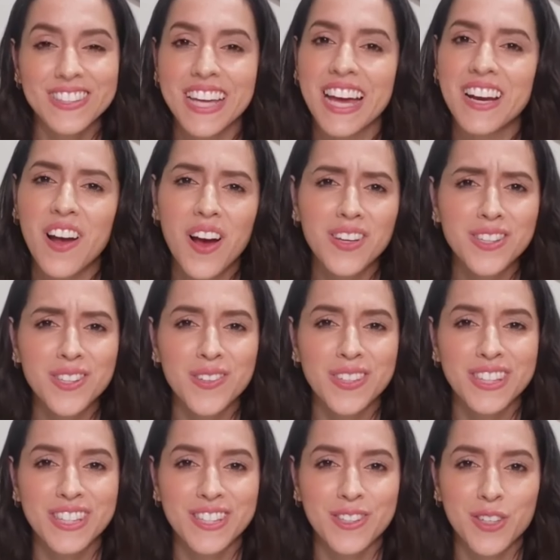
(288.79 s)
And also in
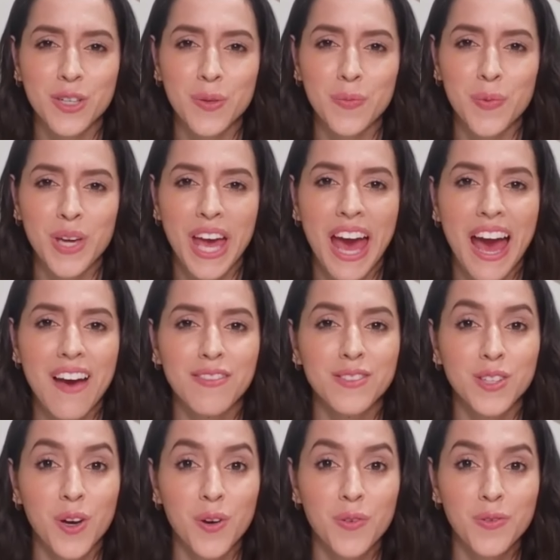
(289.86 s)
this group, we have
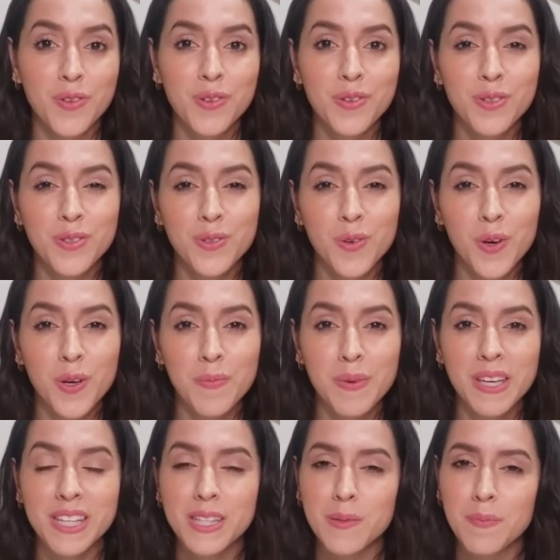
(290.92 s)
tofu,
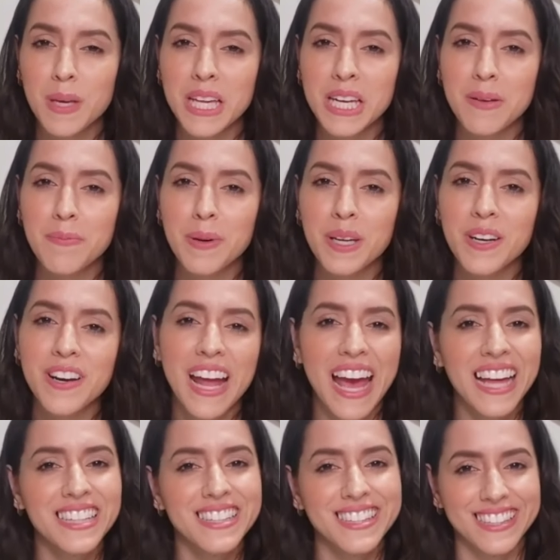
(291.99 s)
soybeans, peanut butter,
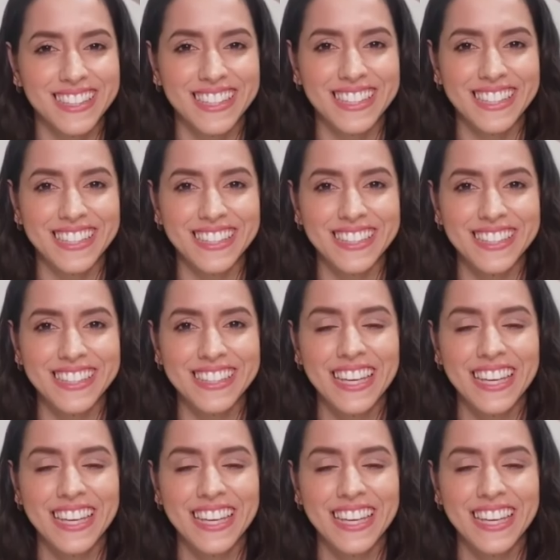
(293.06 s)
and seeds.